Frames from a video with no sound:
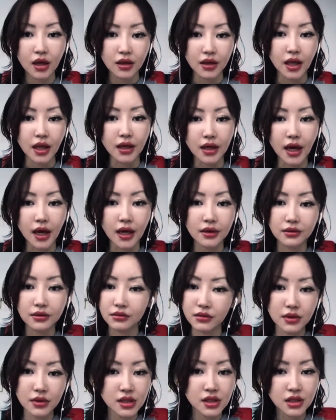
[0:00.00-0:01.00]
they
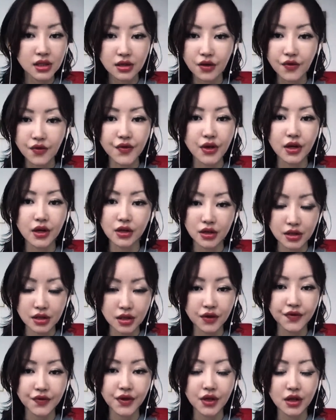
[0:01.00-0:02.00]
get severely,
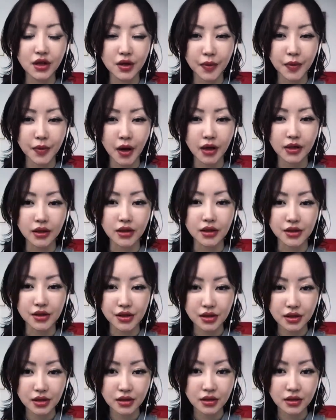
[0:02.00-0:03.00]
severely punished.